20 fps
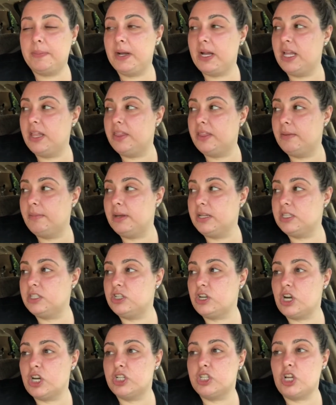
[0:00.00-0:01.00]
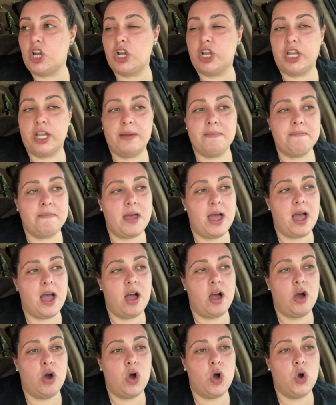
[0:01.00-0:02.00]
but the bus started talking
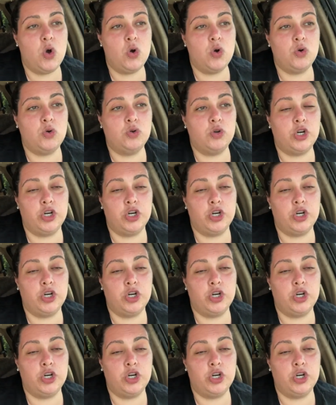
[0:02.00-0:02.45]
about,